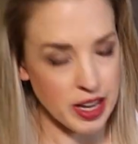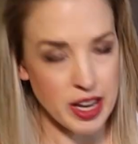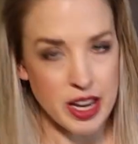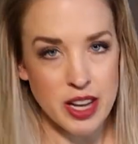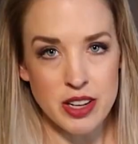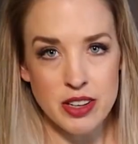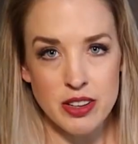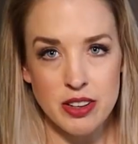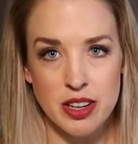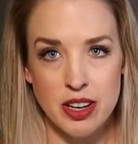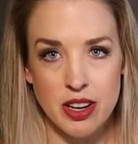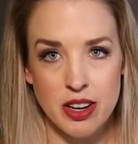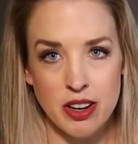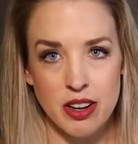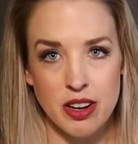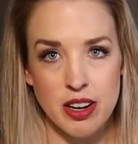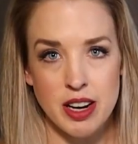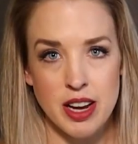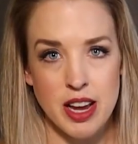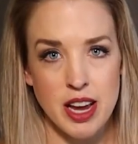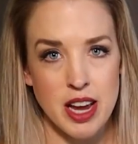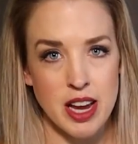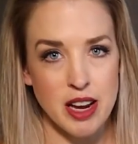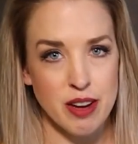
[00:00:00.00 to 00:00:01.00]
handle here
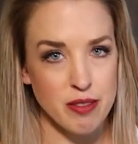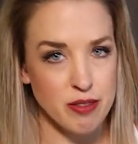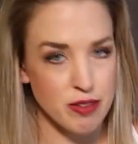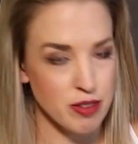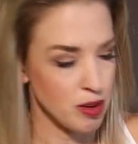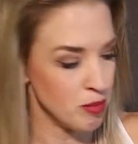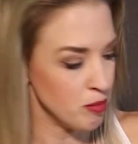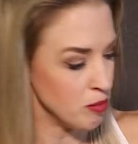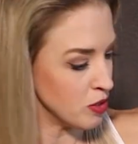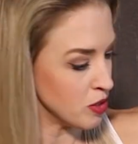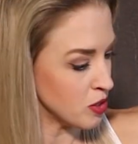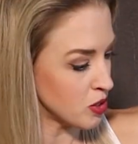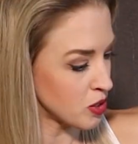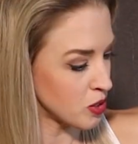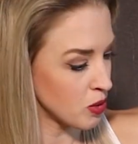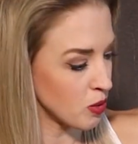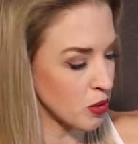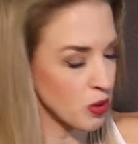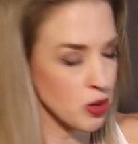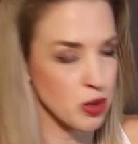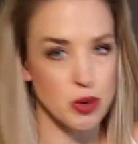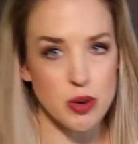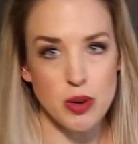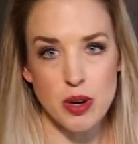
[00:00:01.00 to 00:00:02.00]
can hang from the
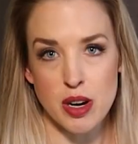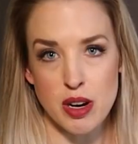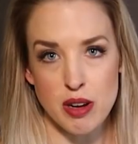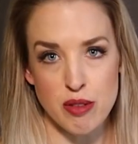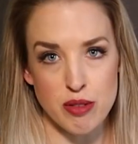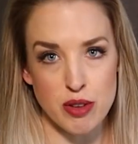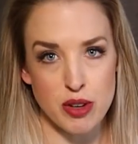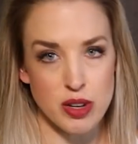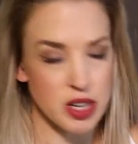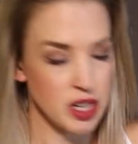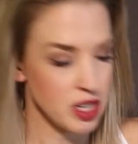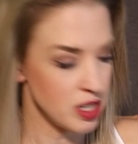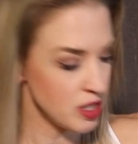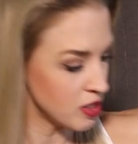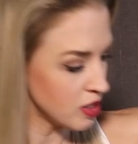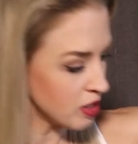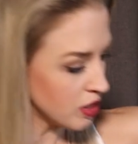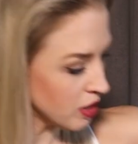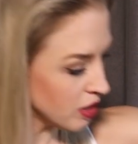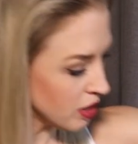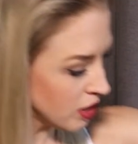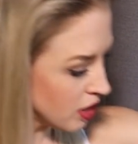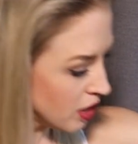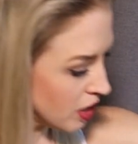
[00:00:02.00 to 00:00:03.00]
screw of your
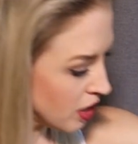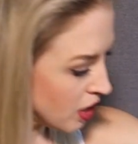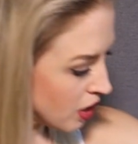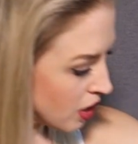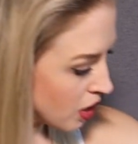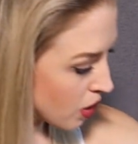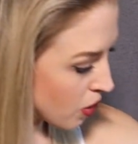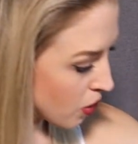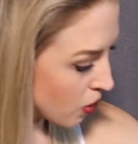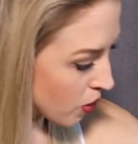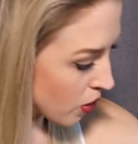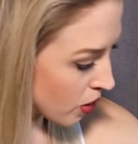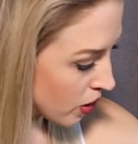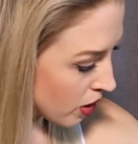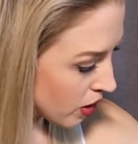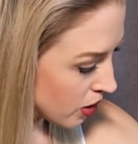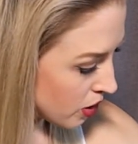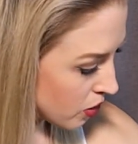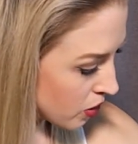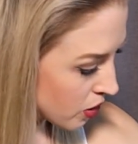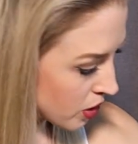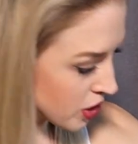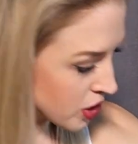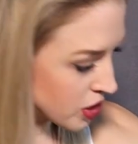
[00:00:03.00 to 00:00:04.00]
easel, or
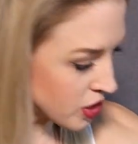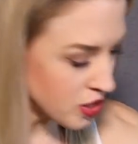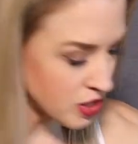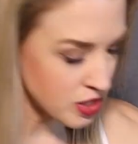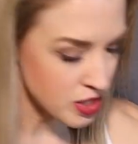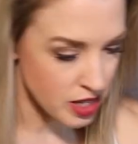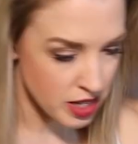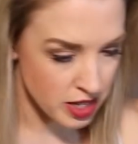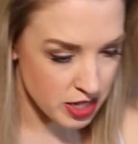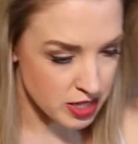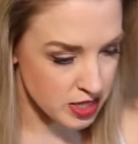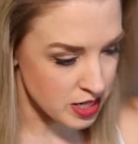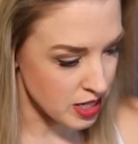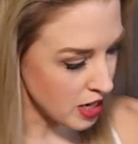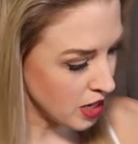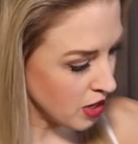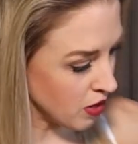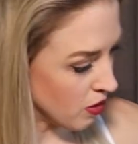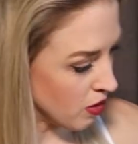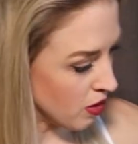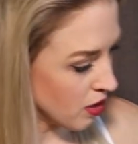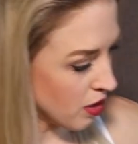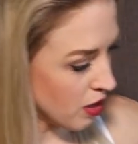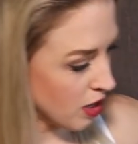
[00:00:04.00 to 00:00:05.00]
you can just set it
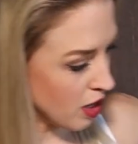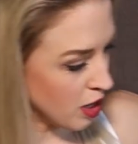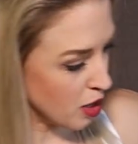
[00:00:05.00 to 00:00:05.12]
down.